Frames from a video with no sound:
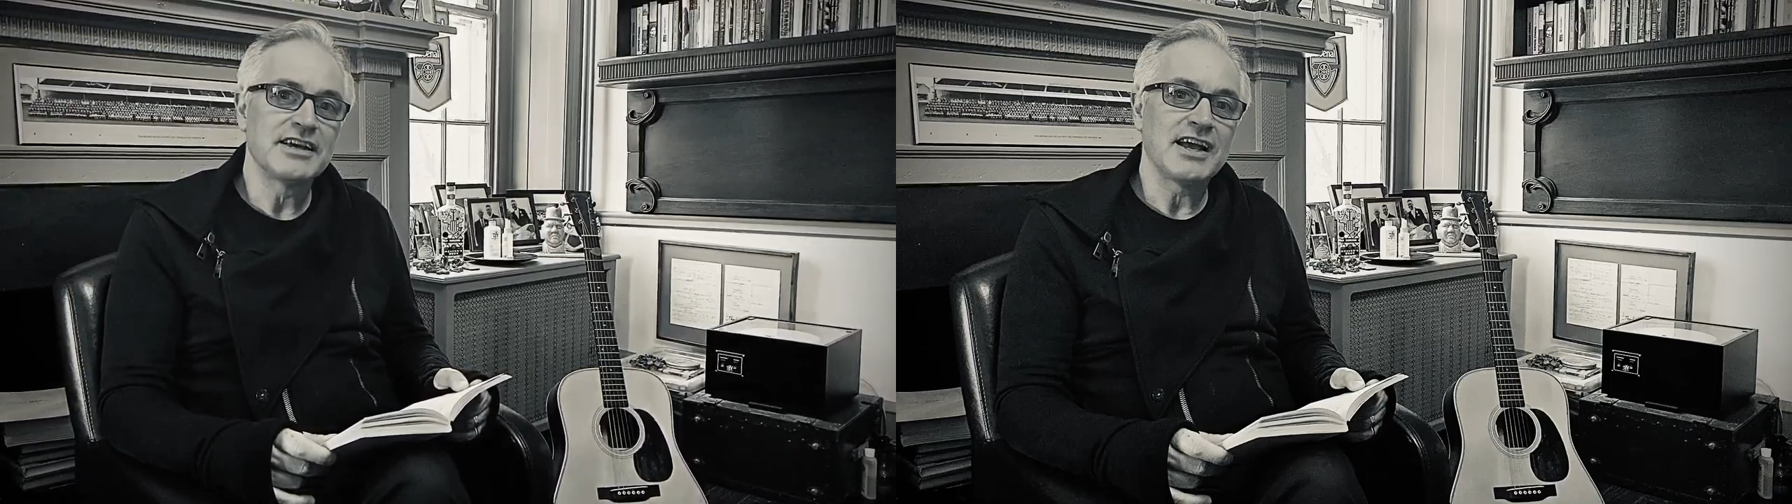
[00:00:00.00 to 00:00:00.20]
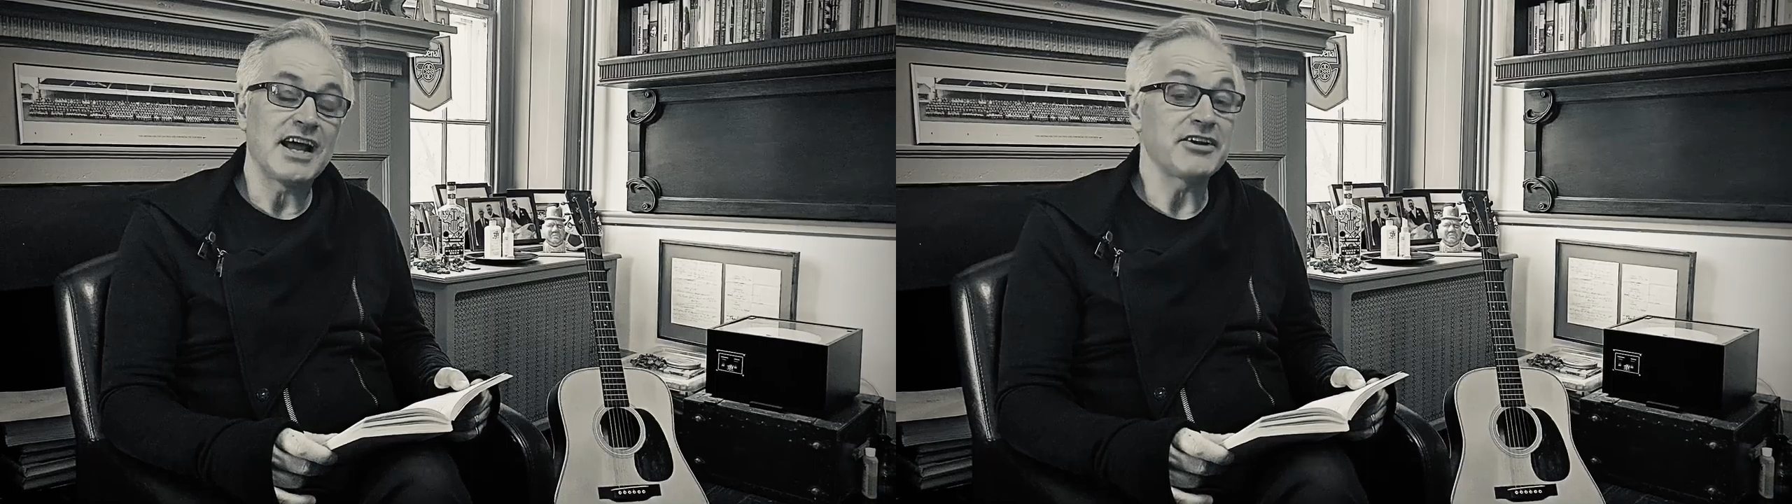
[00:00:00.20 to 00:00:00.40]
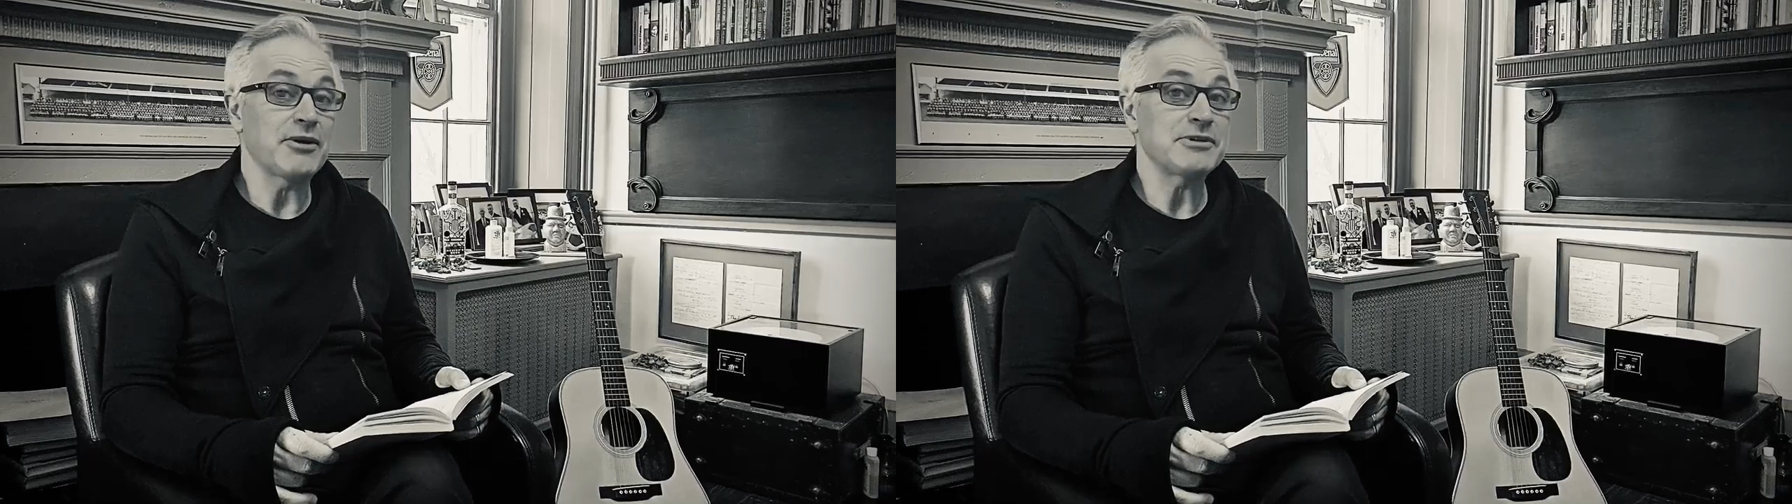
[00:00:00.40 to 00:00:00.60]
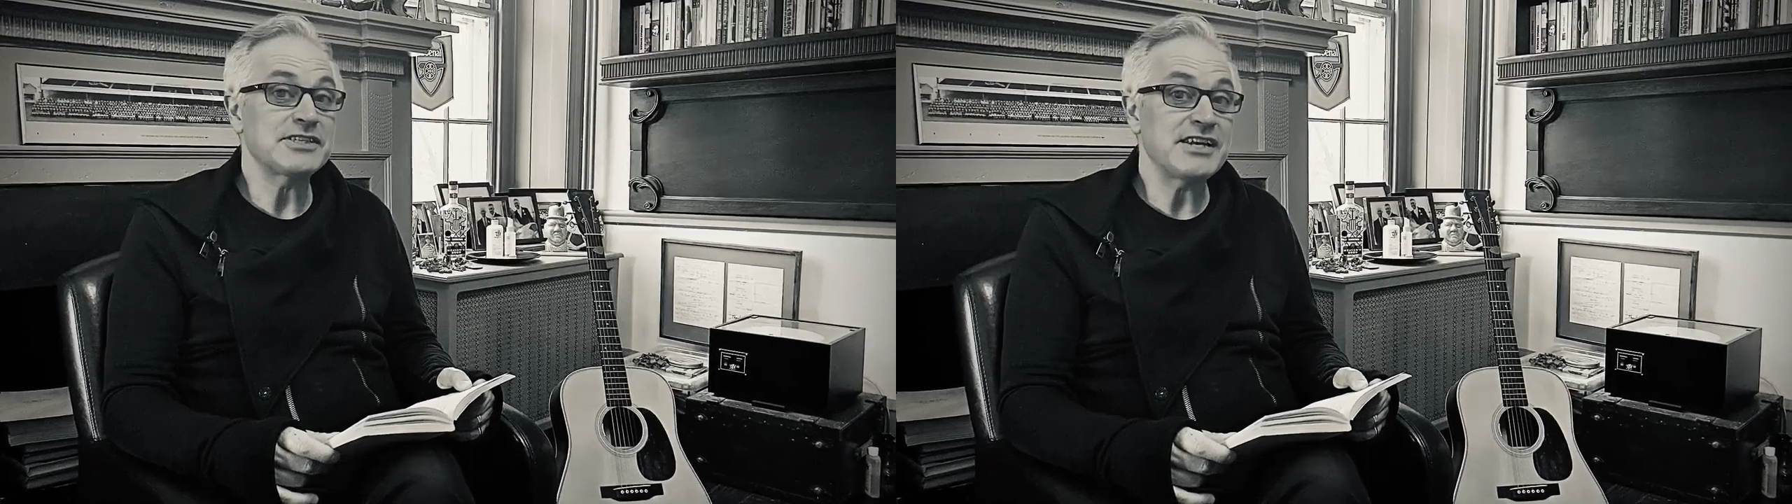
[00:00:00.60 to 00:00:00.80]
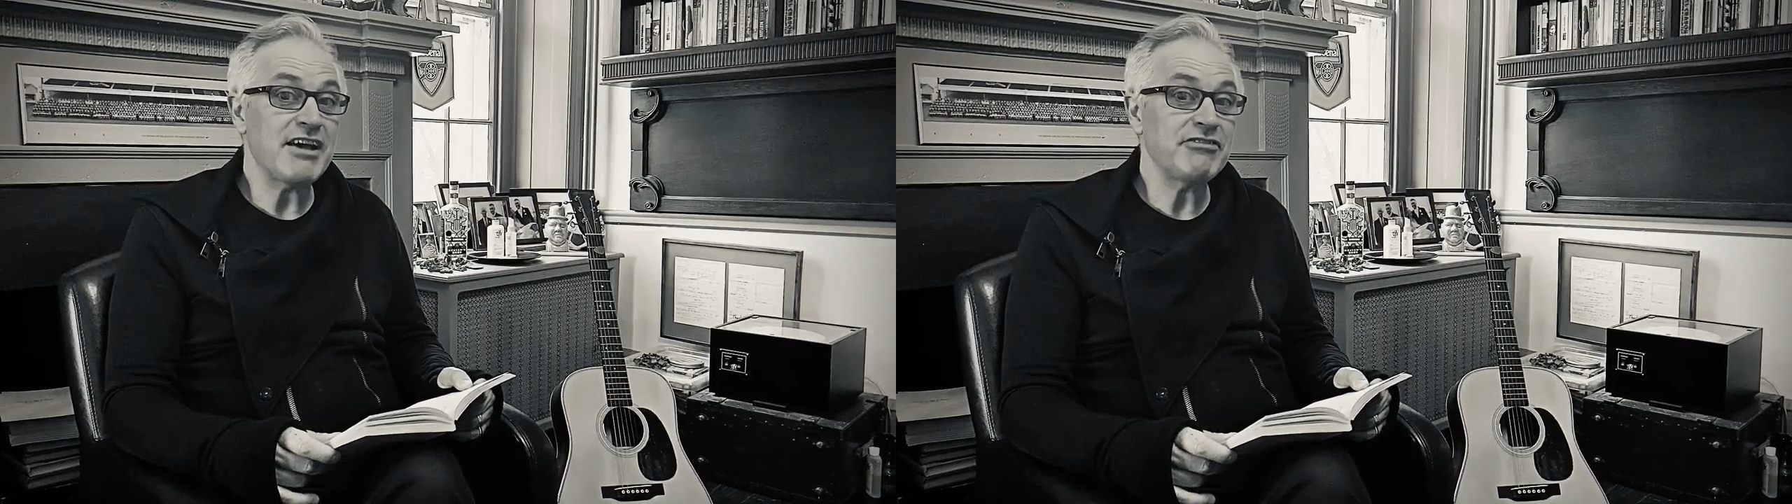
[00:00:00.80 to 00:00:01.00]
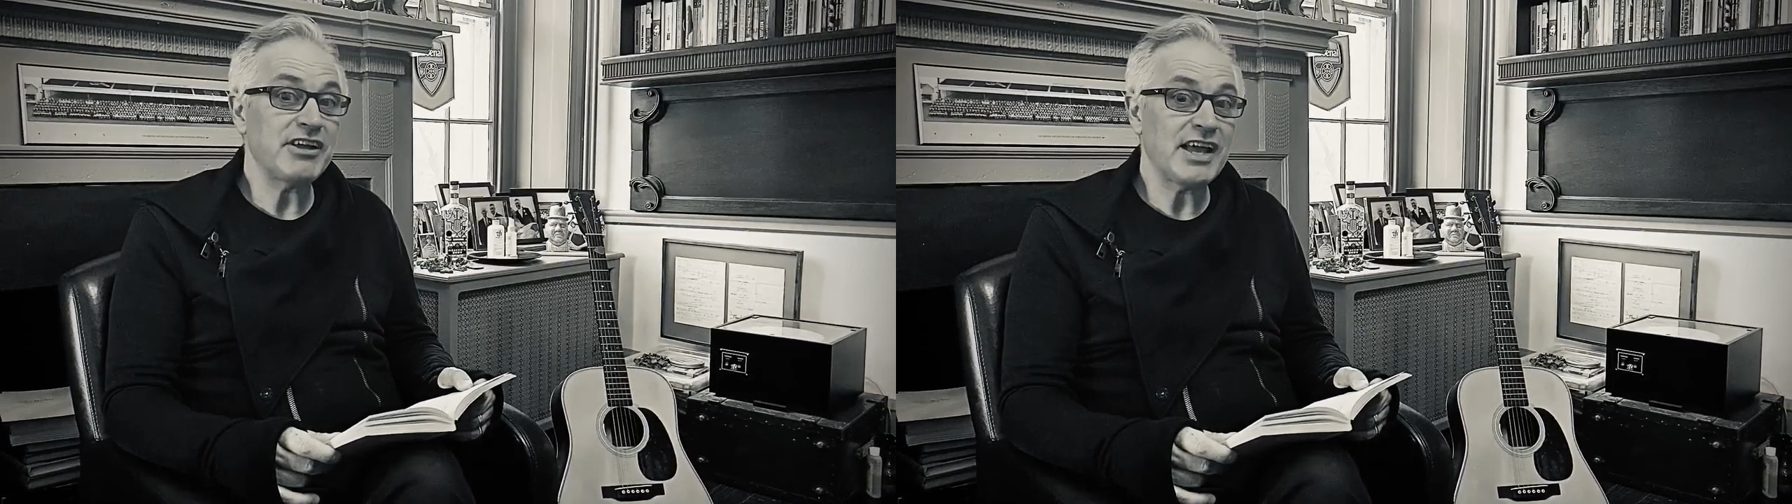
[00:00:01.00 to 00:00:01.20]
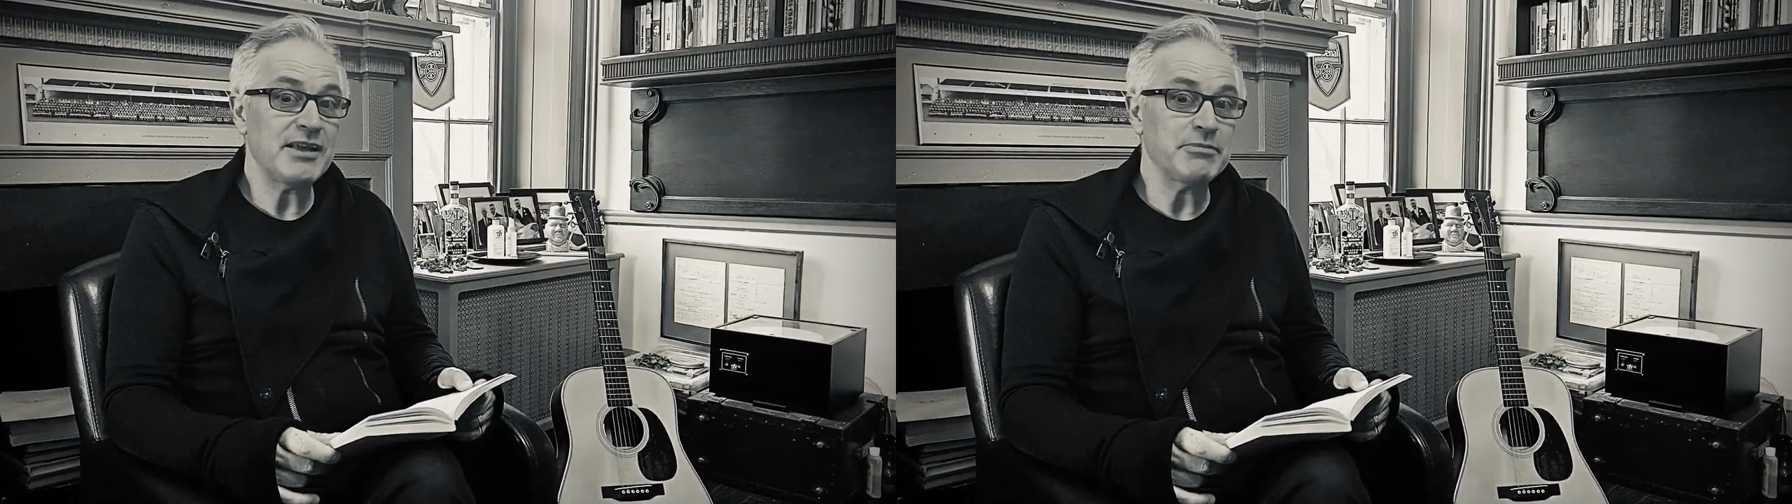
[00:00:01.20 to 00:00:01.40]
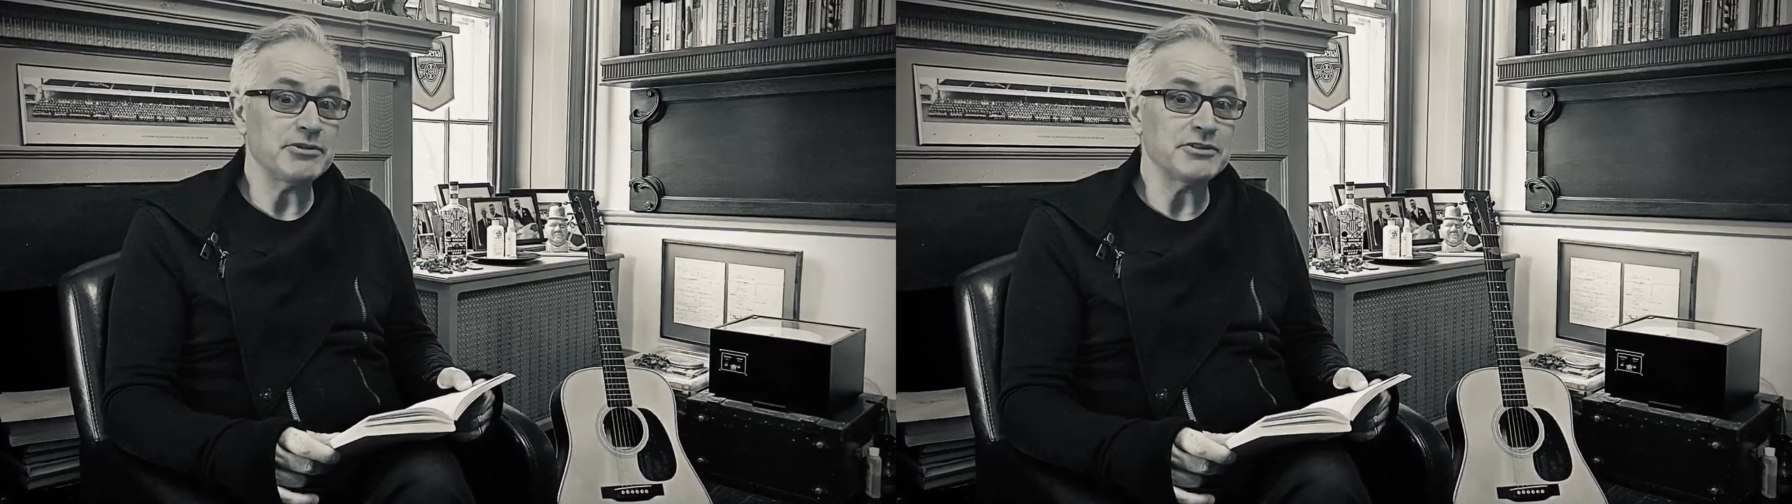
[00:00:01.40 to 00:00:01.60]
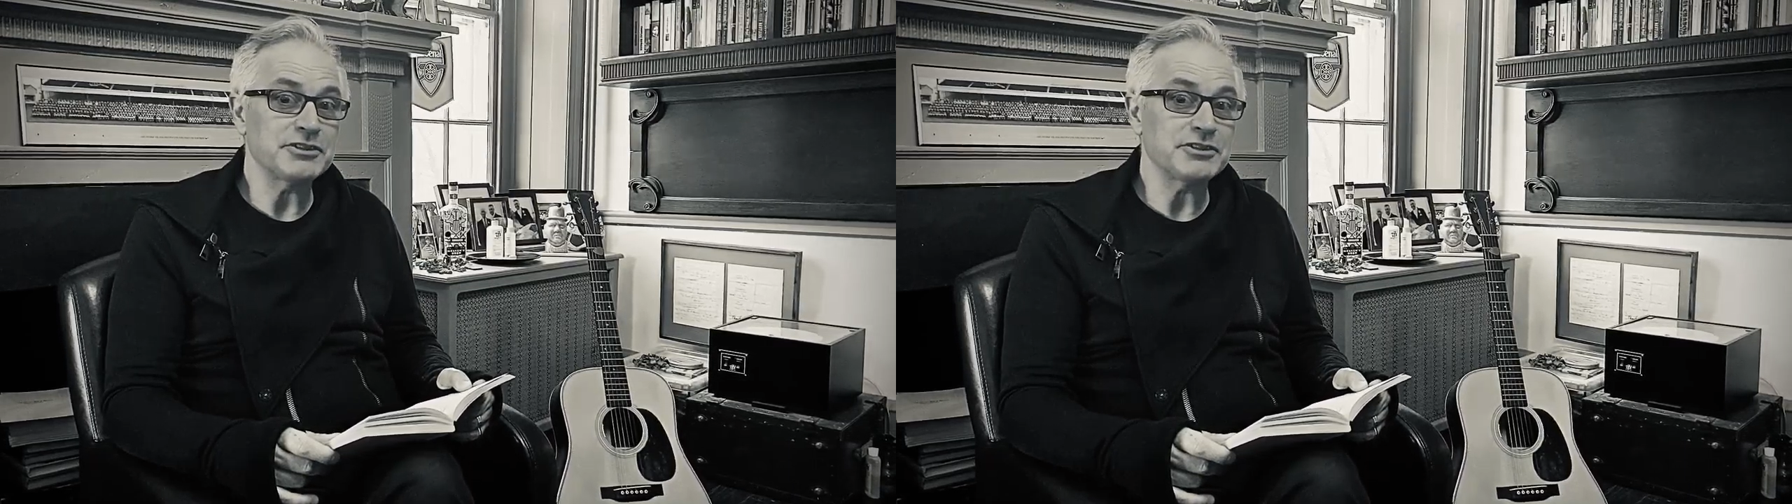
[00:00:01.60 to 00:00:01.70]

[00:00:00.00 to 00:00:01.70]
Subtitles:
and I was never able